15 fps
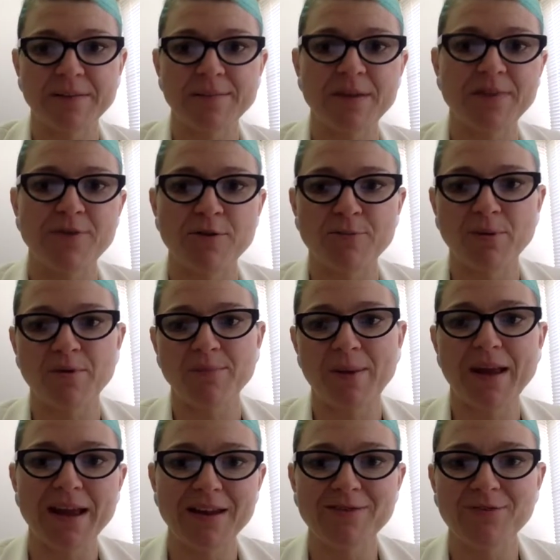If you've
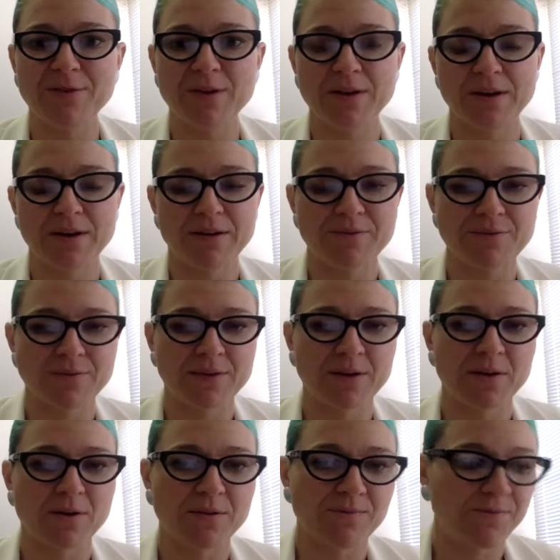prepared for the
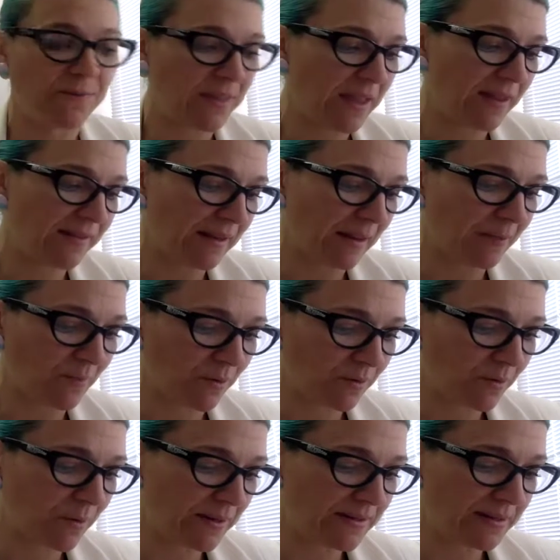exam or
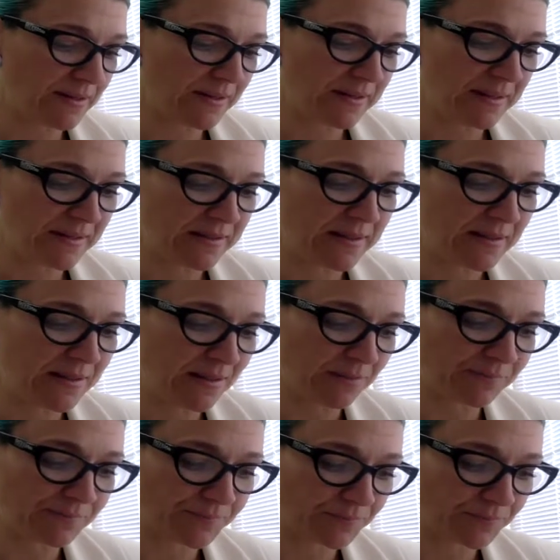the quiz in this instance,